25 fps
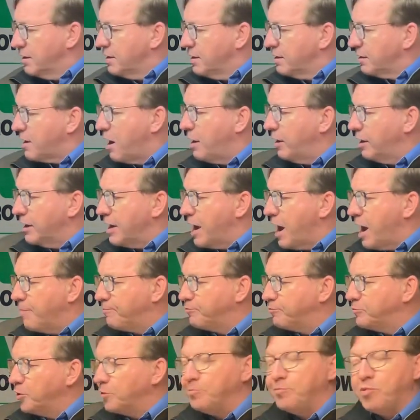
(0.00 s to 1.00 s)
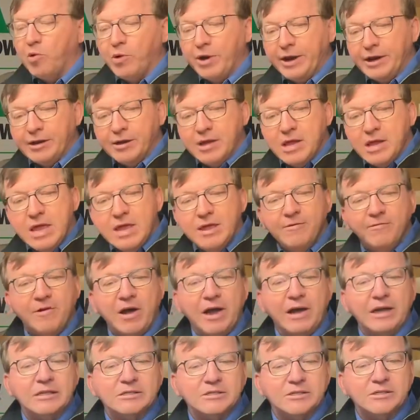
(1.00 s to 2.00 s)
coleoptile point
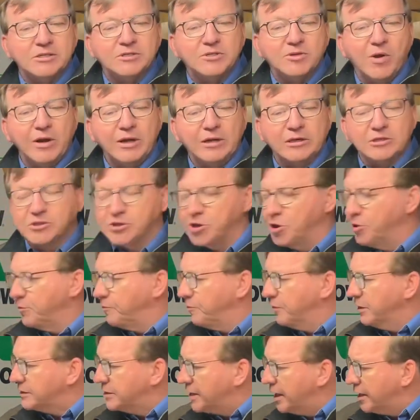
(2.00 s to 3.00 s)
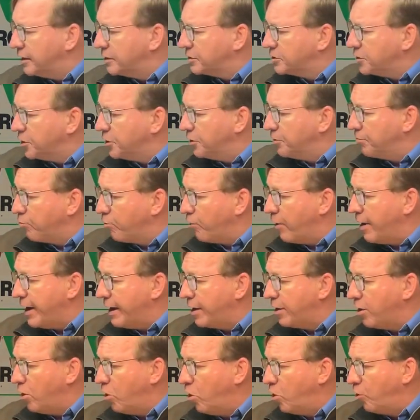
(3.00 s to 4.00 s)
finds the soil surface, then it's going to
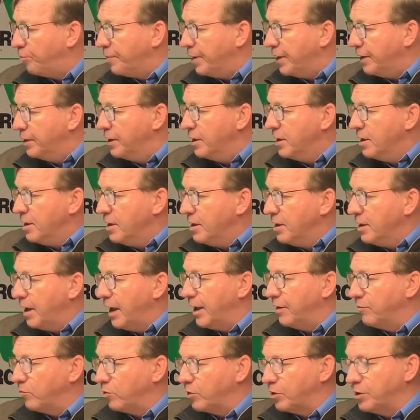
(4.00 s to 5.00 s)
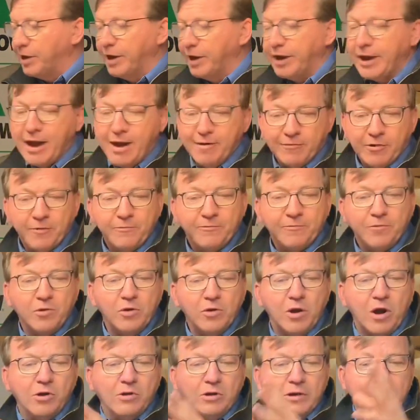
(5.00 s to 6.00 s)
break open and we're going to have
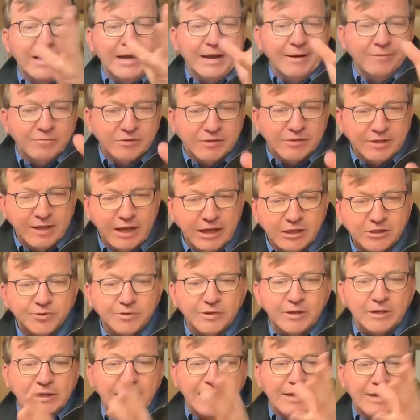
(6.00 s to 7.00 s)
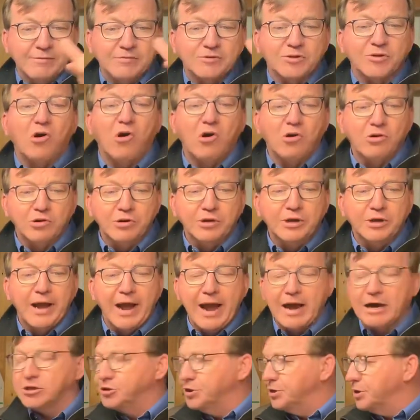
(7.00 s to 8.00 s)
our leaves. And that's where the leaves are all going to
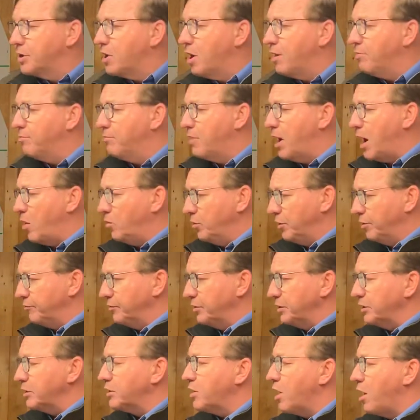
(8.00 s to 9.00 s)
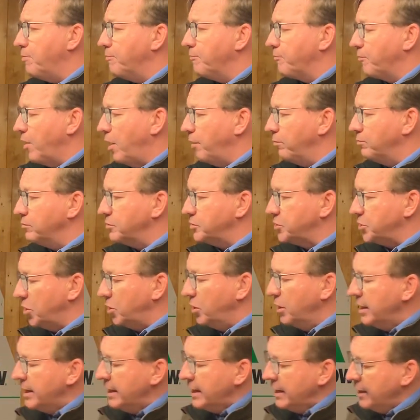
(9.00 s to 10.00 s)
actually come out of and come from. So
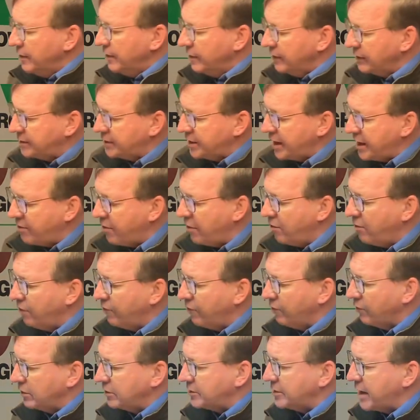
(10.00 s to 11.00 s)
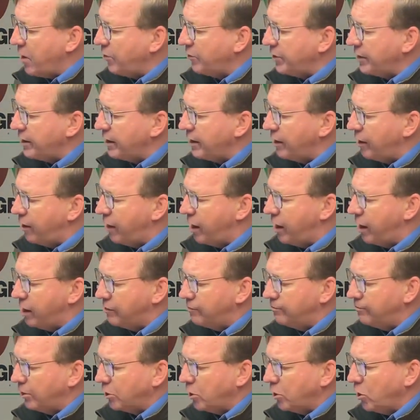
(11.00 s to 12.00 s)
the secret when we're scouting
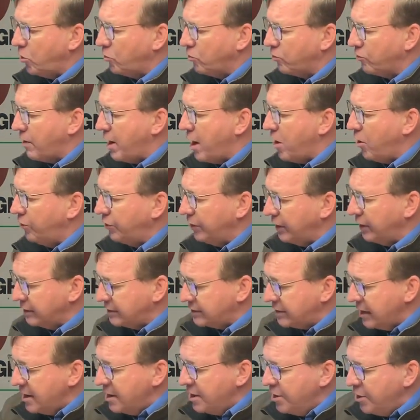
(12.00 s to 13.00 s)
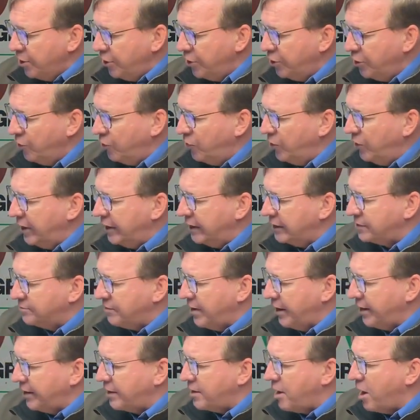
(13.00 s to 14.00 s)
below ground is, is
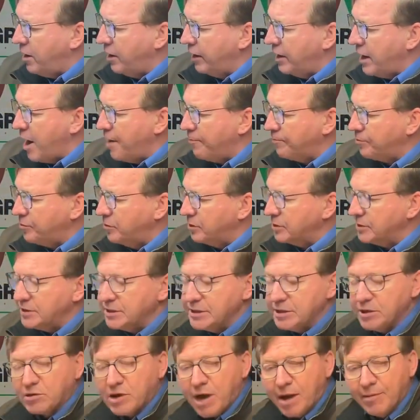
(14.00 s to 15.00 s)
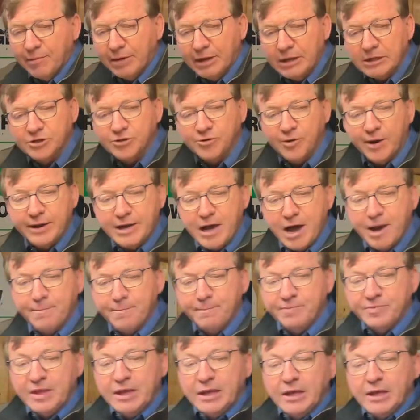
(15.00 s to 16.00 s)
my coleoptile still coming straight
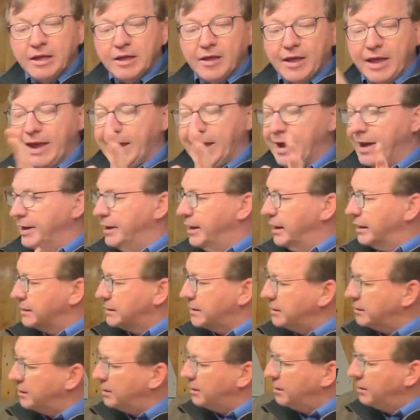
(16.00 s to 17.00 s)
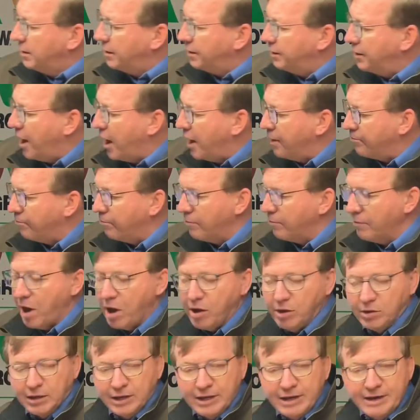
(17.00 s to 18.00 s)
up? And is it not
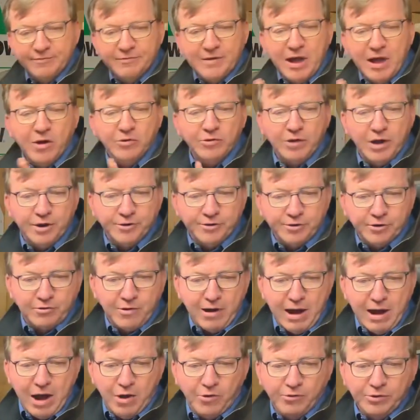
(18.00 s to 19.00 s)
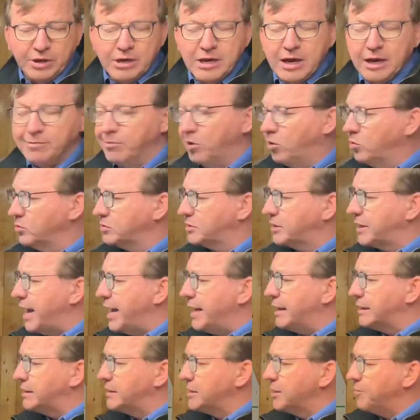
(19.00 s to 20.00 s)
leafed out underground? In most
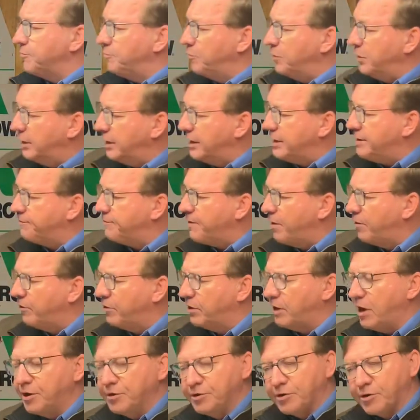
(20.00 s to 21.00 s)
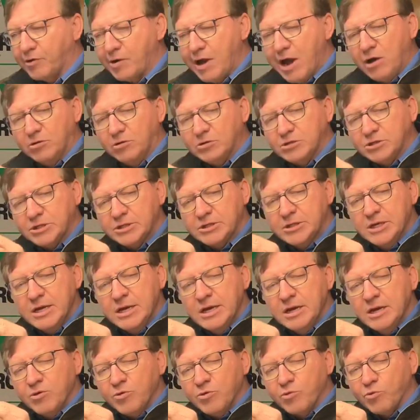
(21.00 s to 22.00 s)
cases, if we leaf out underground, just
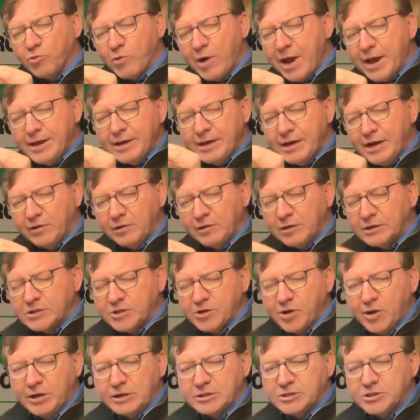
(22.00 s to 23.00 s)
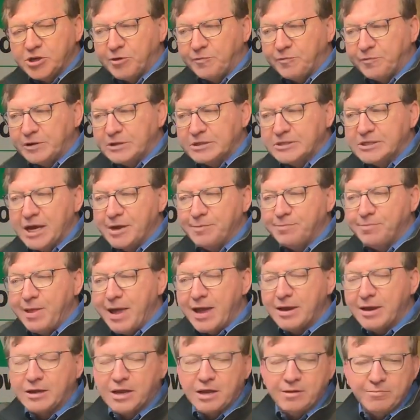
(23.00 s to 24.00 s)
right near the soil surface, that
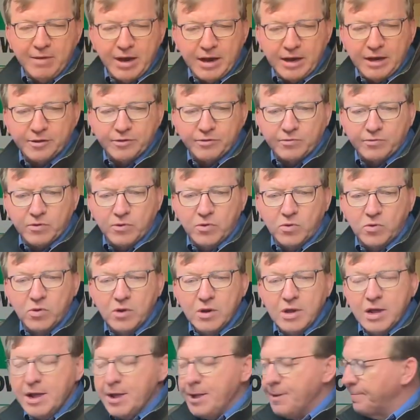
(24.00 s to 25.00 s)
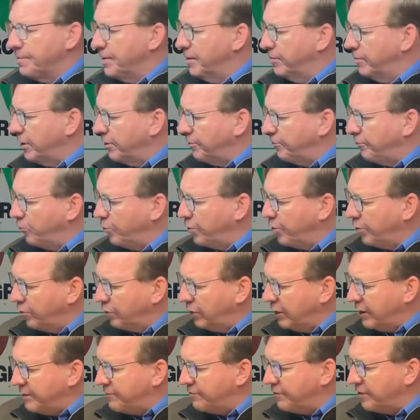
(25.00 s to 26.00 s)
plant can make it through. But if we're
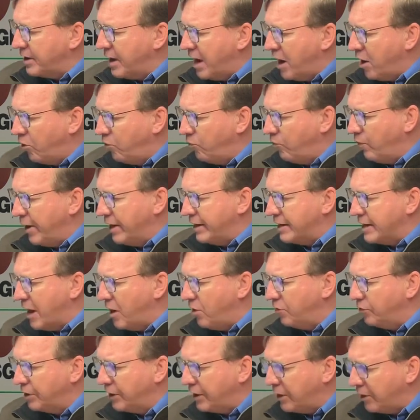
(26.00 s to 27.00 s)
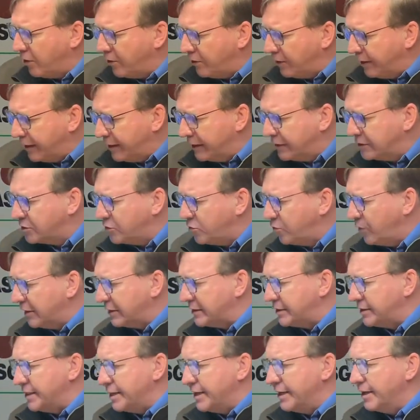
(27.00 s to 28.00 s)
leafing out way down here and it gets
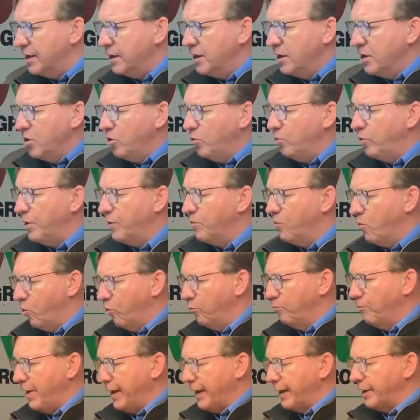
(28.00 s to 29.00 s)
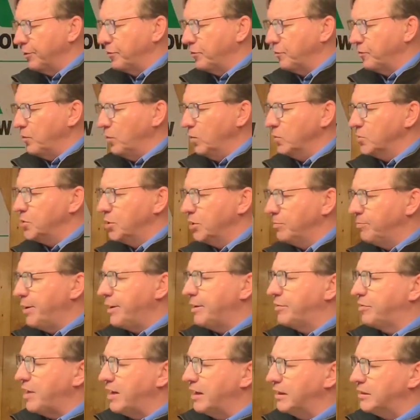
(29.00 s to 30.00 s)
twisty, we won't make it through. So the big
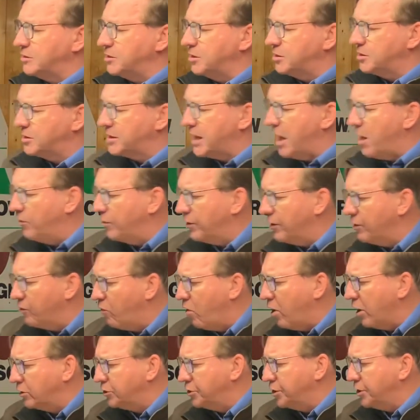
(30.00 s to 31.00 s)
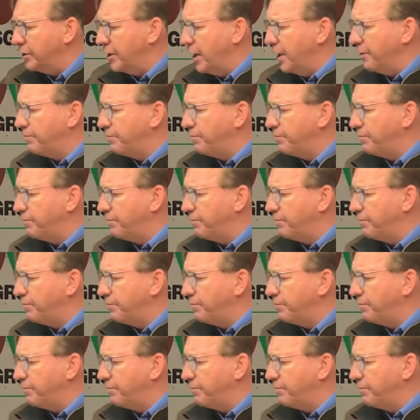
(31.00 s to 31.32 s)
thing is just scouting, watching that